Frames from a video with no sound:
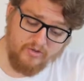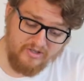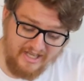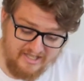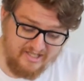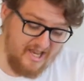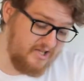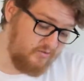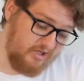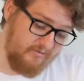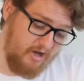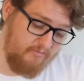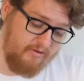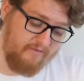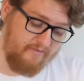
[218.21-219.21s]
At least that's what
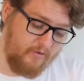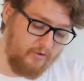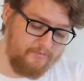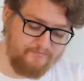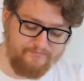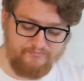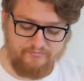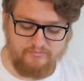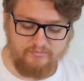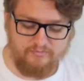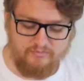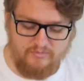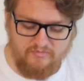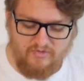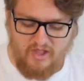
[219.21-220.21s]
I'm hoping
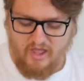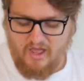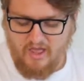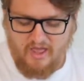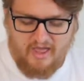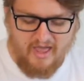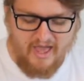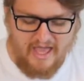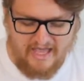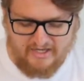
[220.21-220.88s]
for.